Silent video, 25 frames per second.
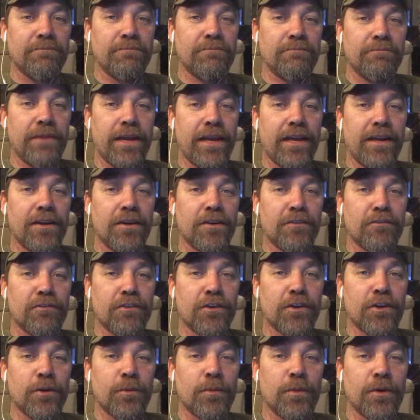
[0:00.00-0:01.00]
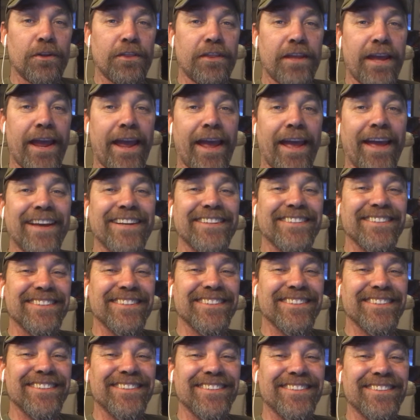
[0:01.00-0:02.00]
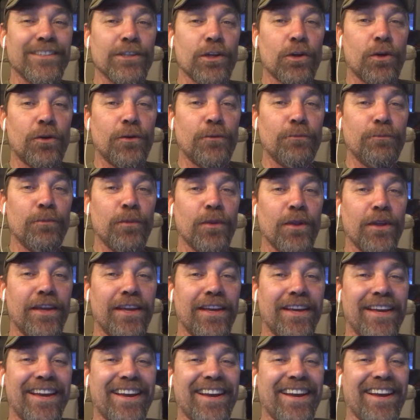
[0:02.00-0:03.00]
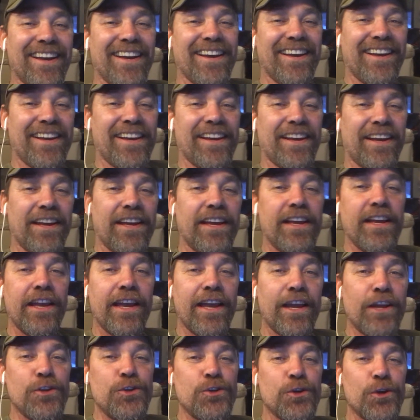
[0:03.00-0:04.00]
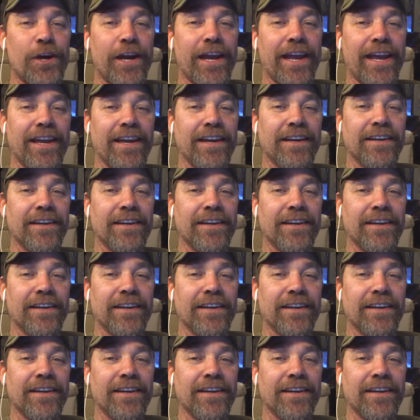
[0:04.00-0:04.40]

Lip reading: made her for her birthday. So enjoy.